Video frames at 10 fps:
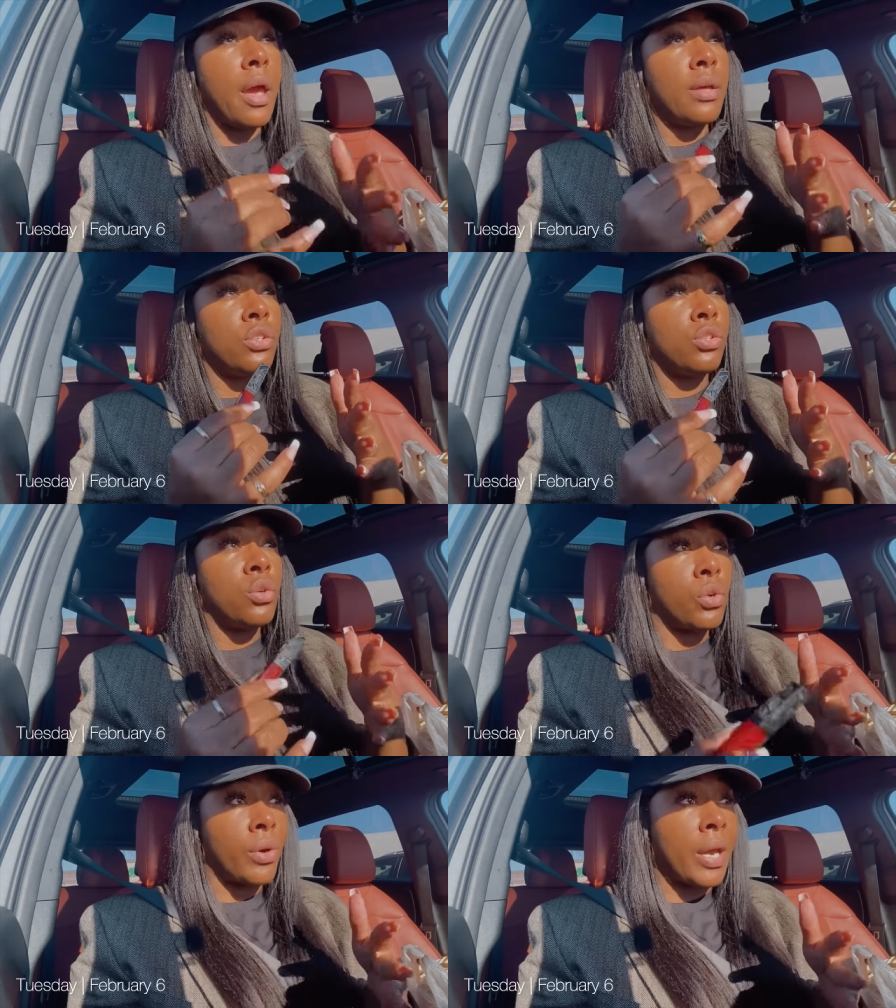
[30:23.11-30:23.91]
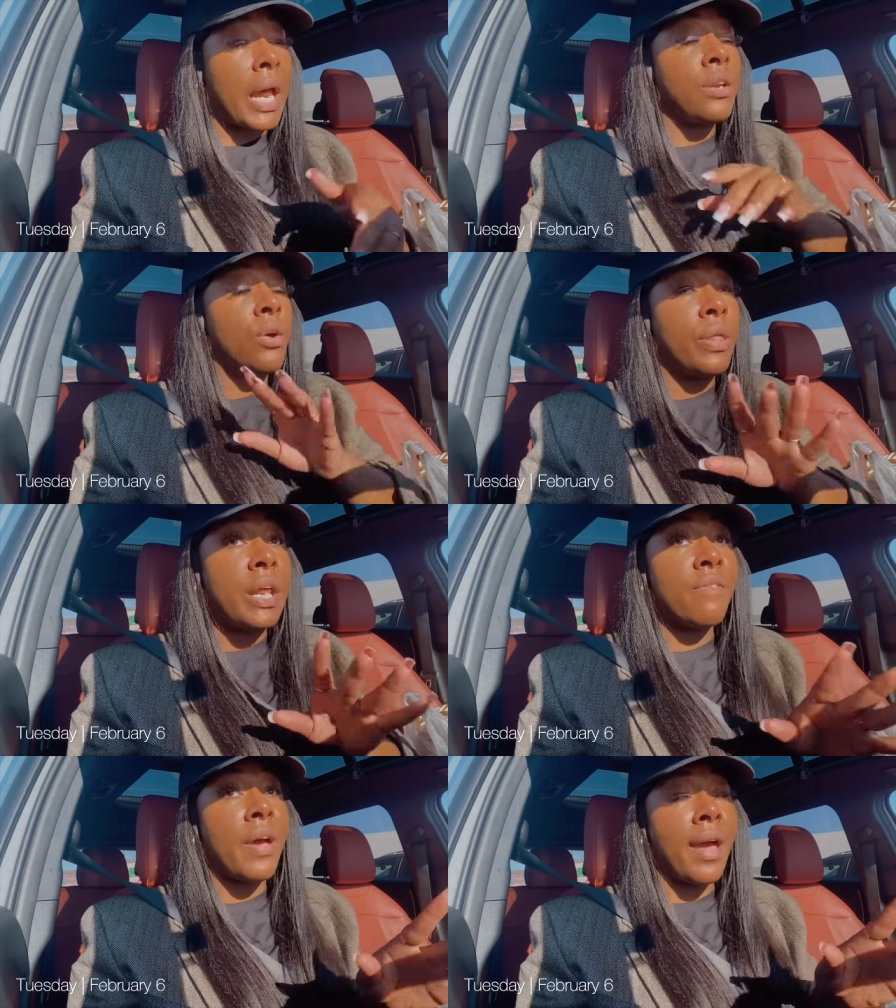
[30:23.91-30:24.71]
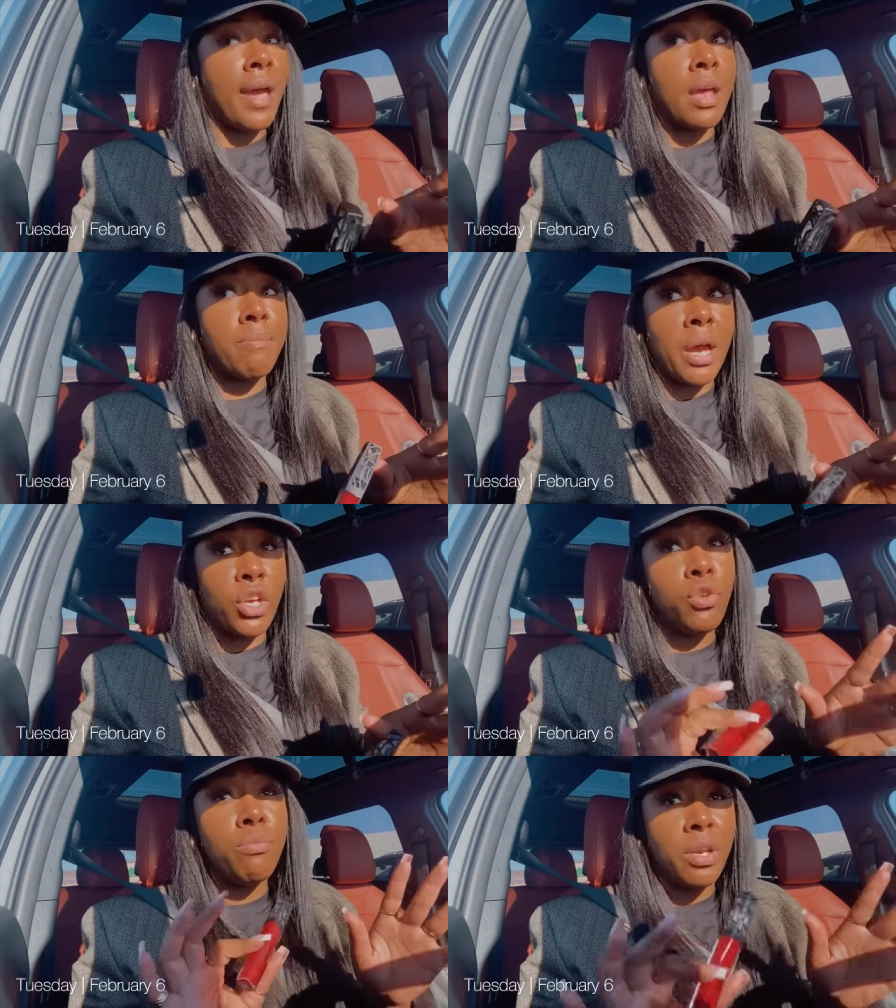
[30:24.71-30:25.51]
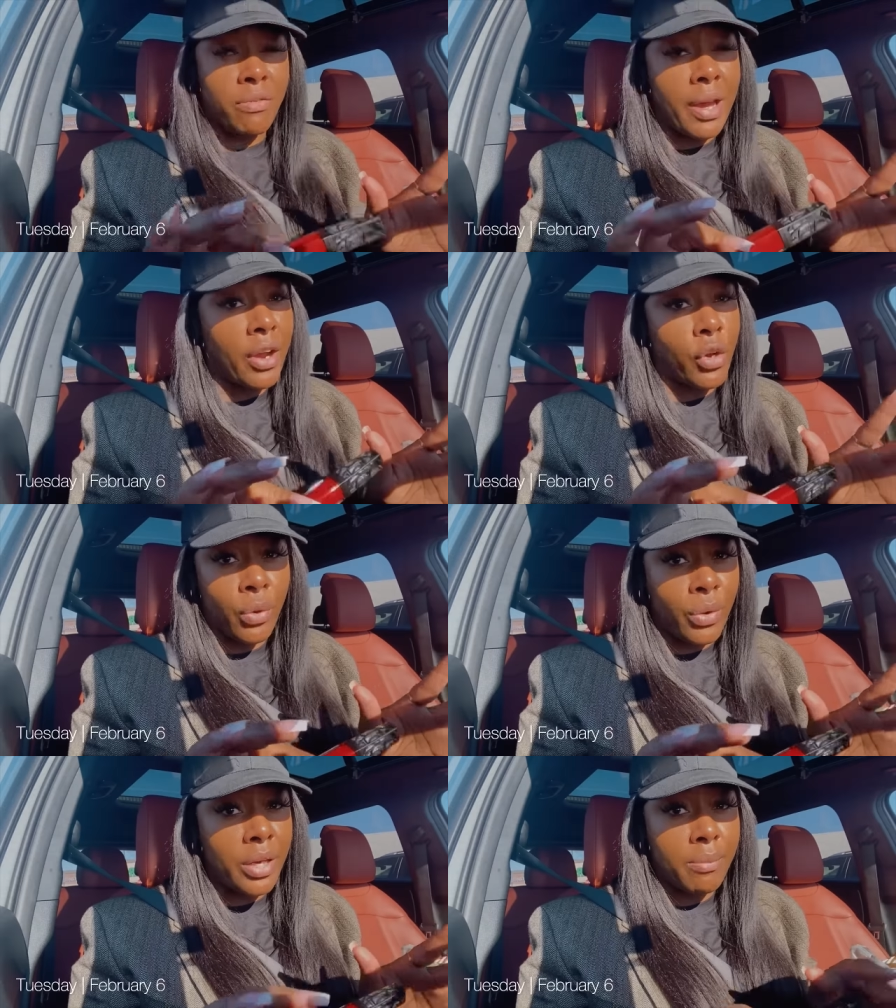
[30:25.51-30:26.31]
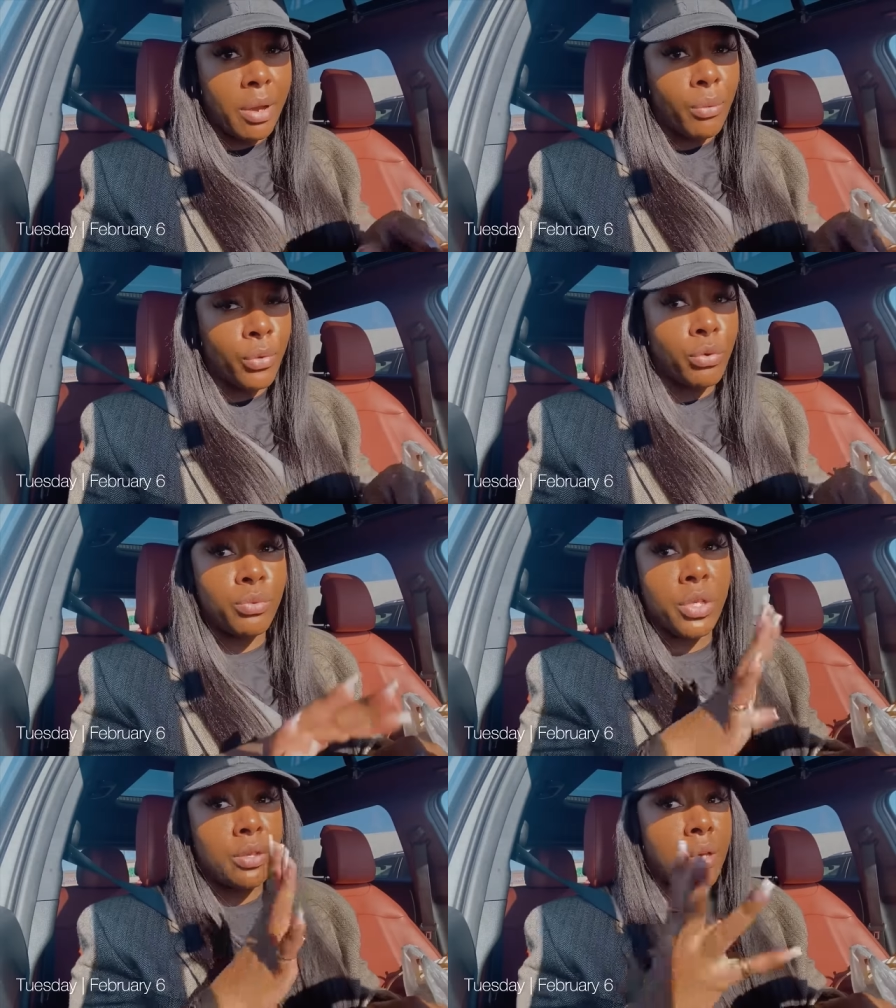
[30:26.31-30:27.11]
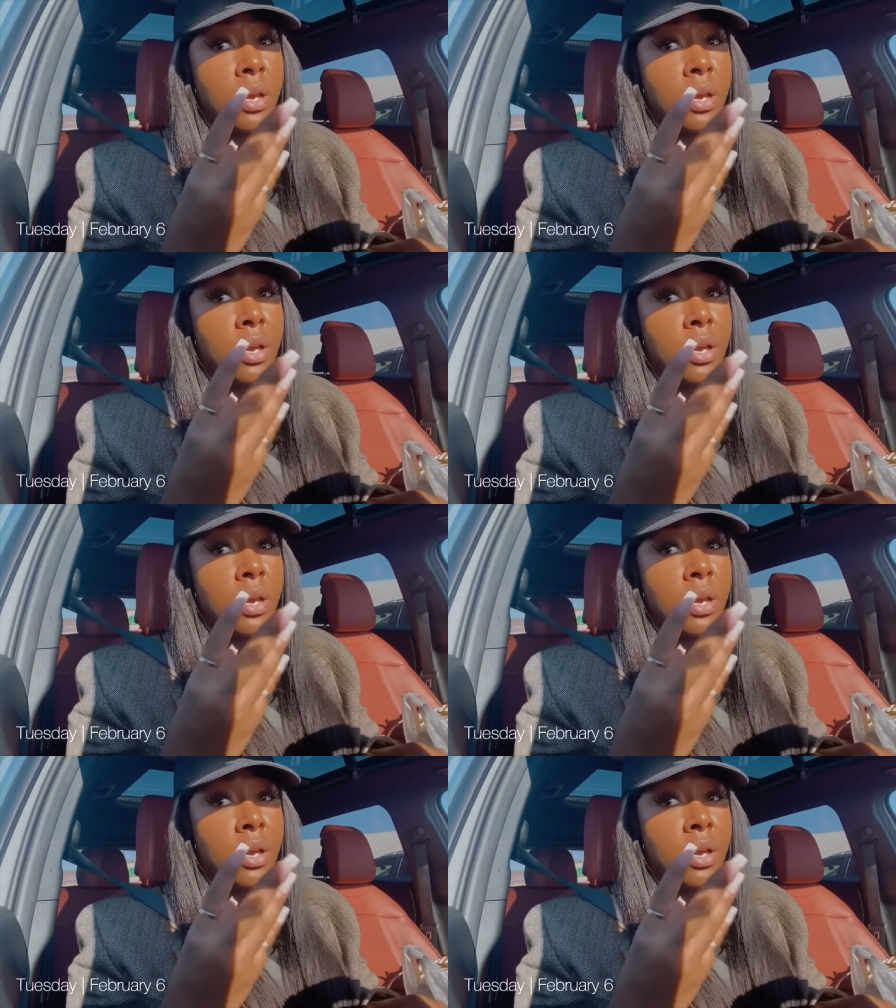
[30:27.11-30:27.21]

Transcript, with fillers: and so cracked i know that if i had my humidifier going in my room that